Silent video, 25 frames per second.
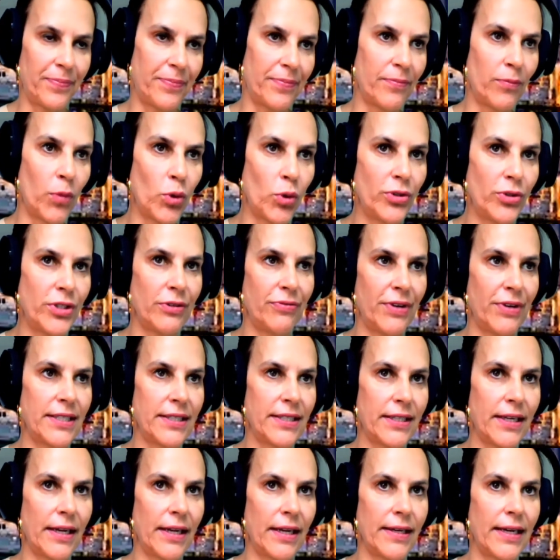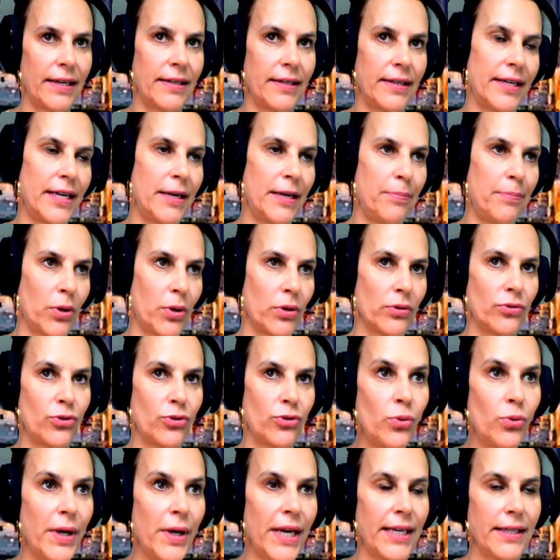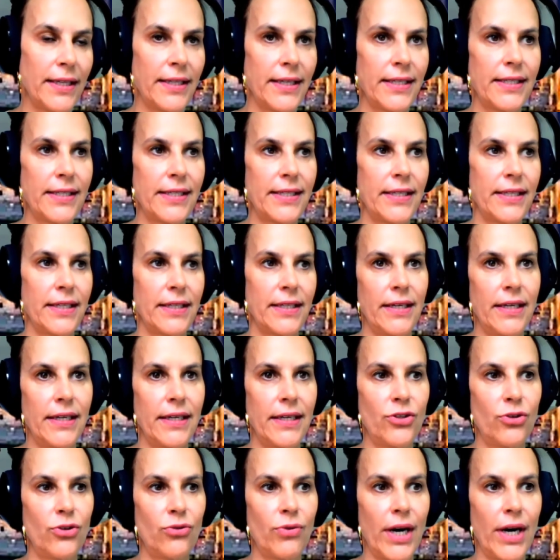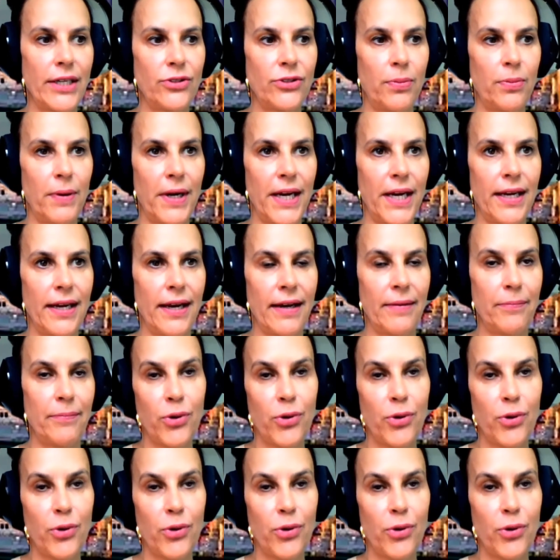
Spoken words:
motivated and keep on doing this in the right way.